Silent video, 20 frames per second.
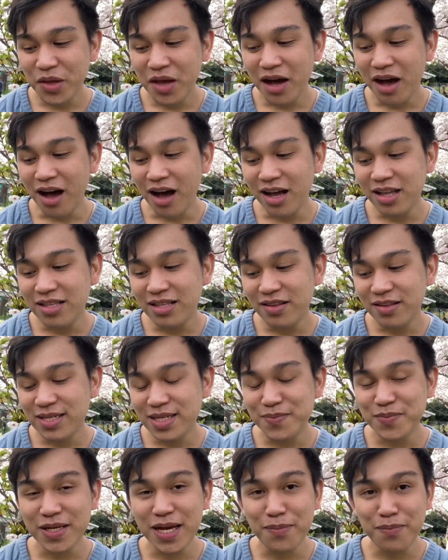on
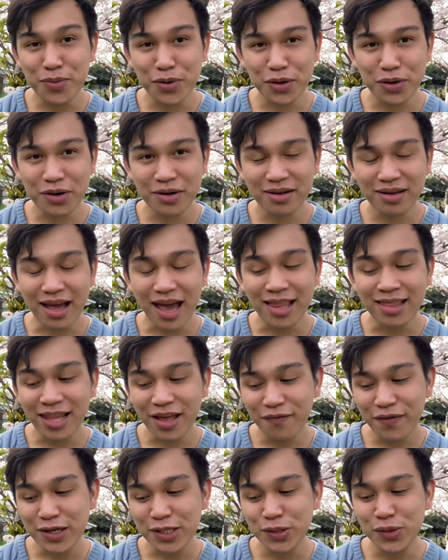September
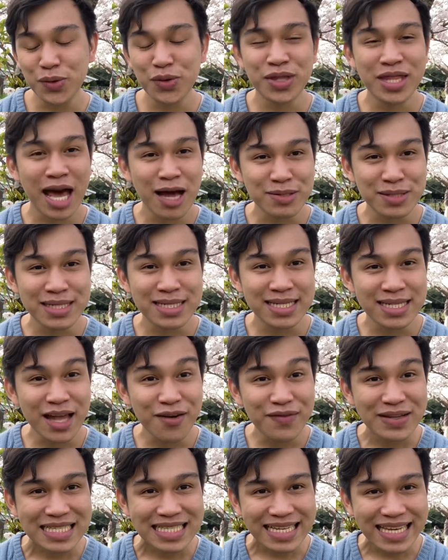11,
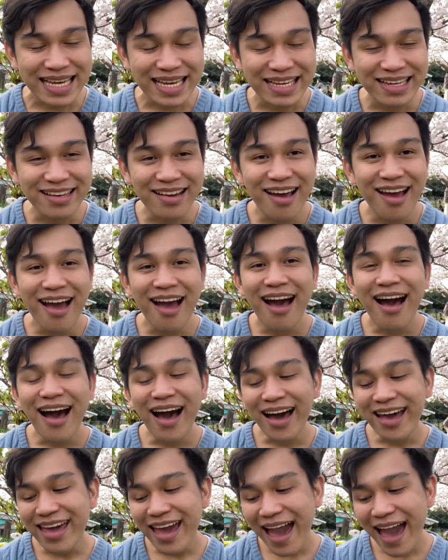2017,
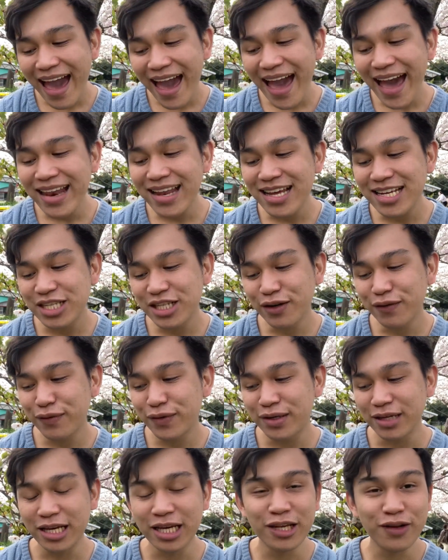I had a
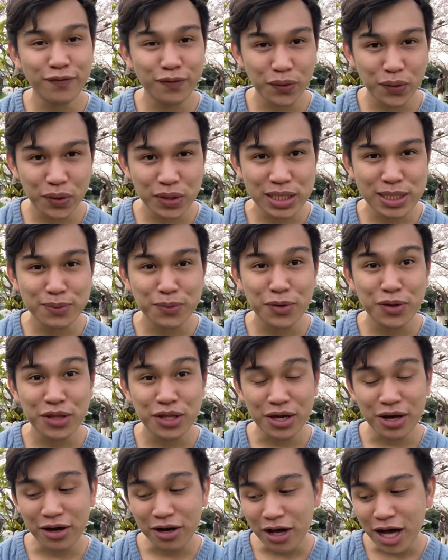different invoice for the
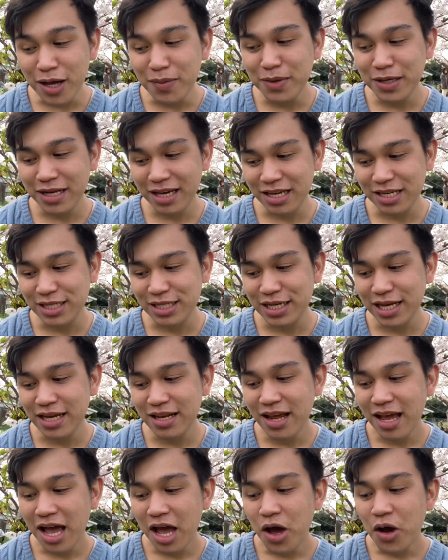accommodation,
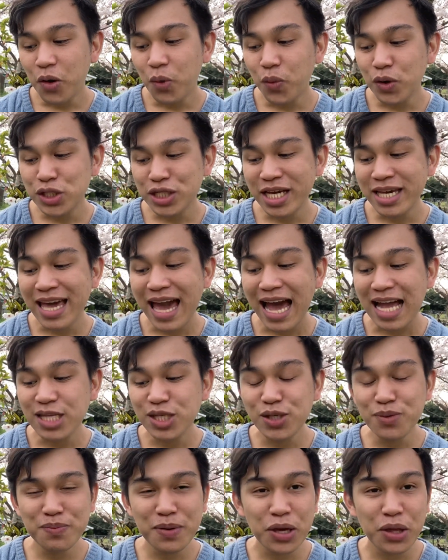which I had to
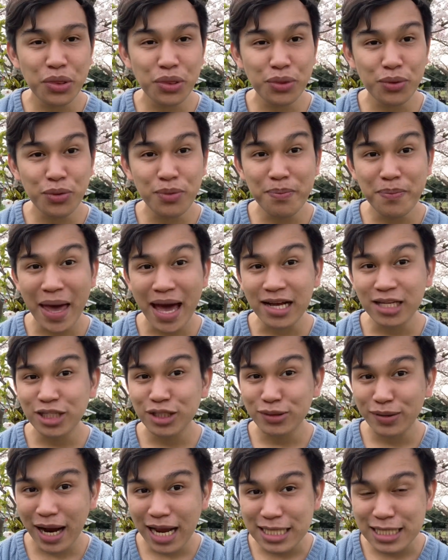pay through bank
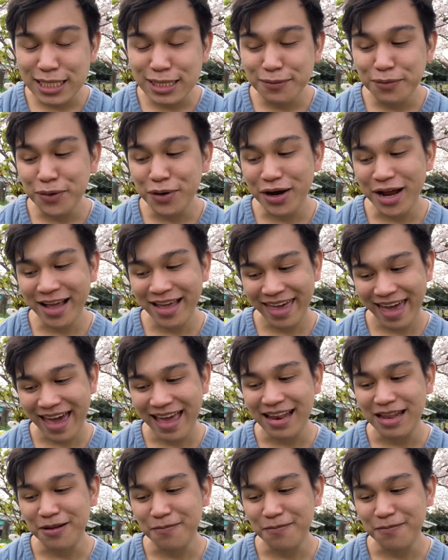transfer again.